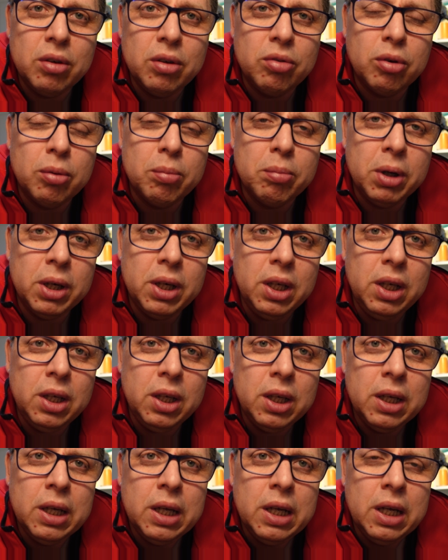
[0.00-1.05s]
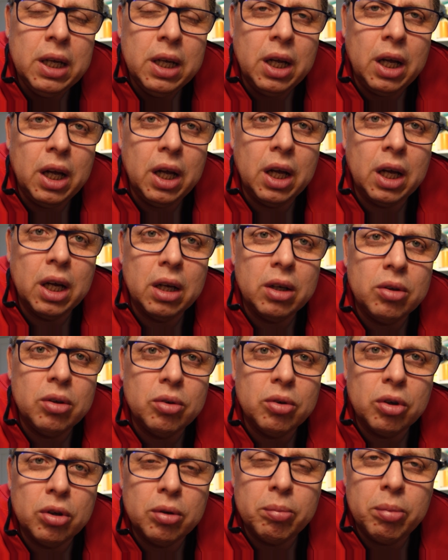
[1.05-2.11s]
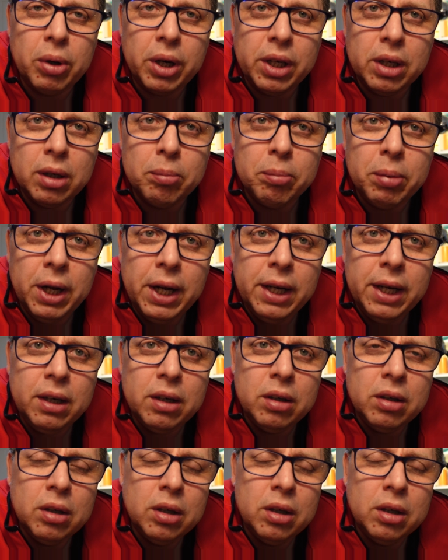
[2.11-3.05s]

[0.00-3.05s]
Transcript: for money, to not break the bank.